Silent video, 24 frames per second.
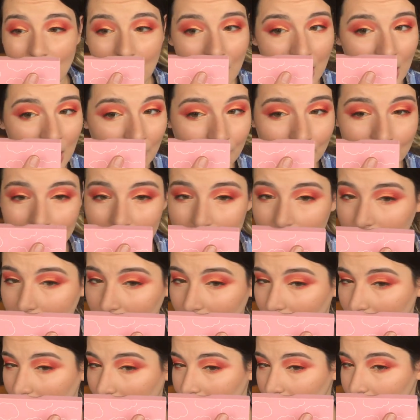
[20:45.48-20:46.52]
I mean, I
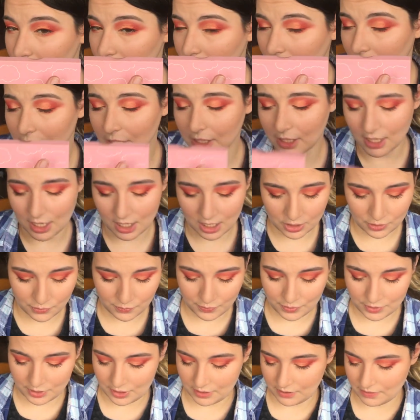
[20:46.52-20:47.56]
could have tried that,
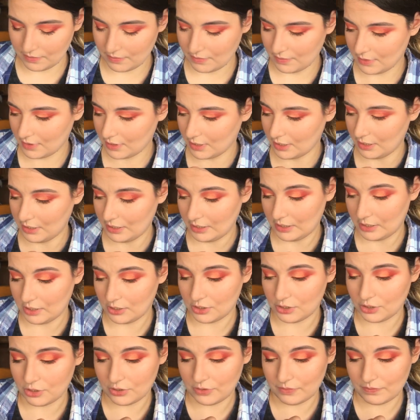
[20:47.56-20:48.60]
but um, I
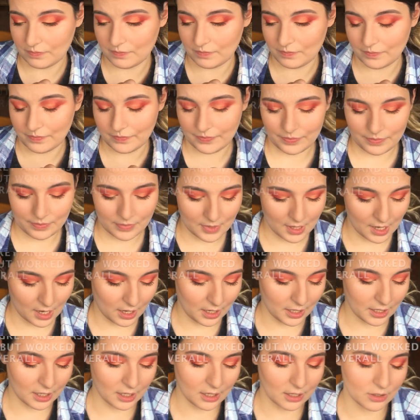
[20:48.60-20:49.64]

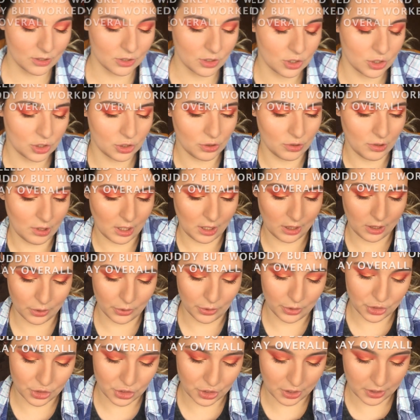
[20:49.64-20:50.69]
I can't do a
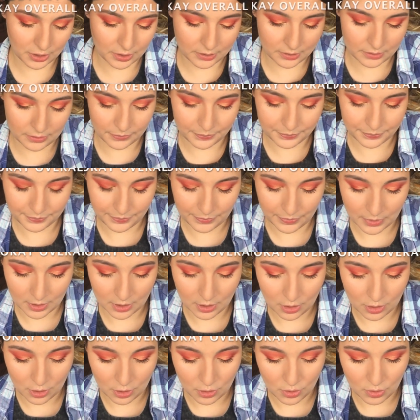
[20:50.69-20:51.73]
look just
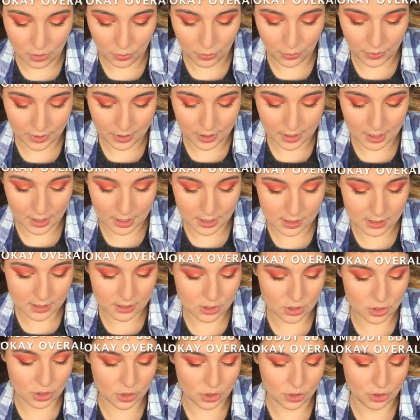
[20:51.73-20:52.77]
with
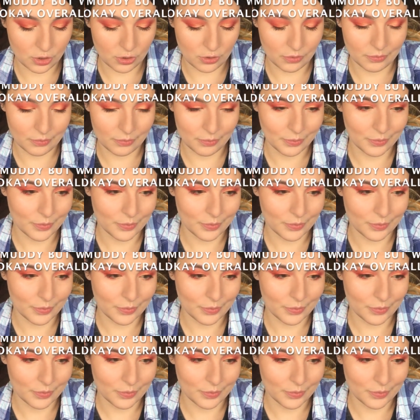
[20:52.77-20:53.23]
this two.